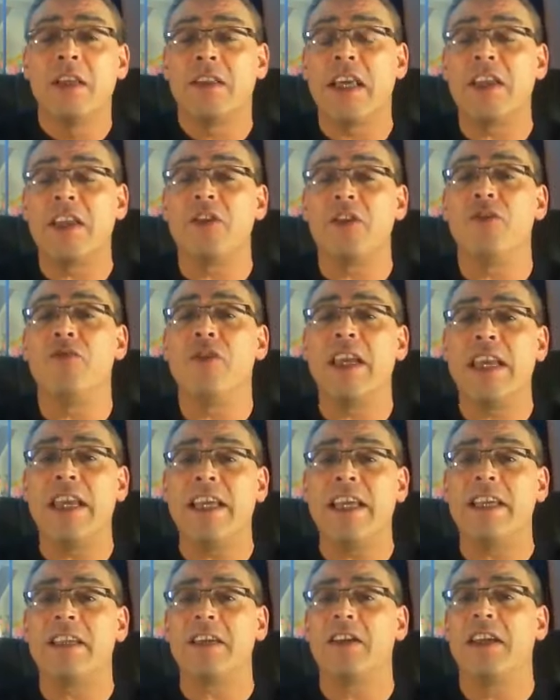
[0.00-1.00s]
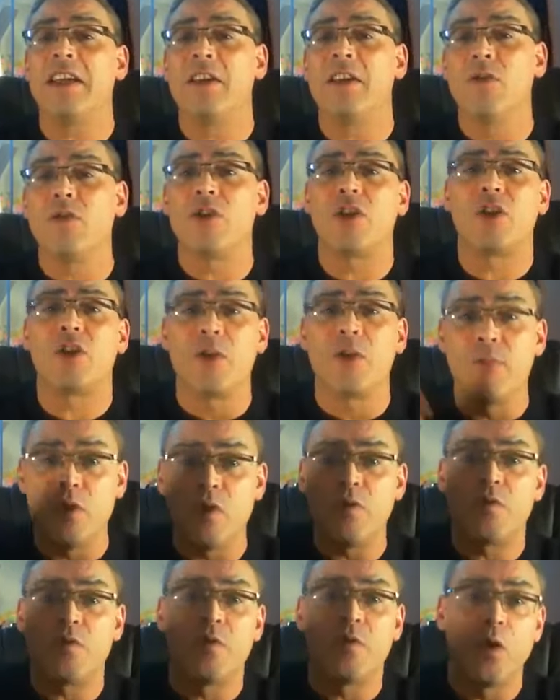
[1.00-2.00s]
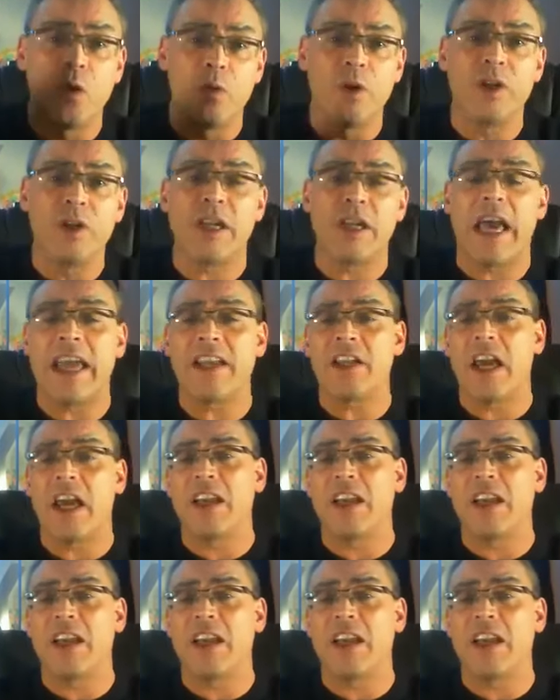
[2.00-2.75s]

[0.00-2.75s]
that you need in order to move forward and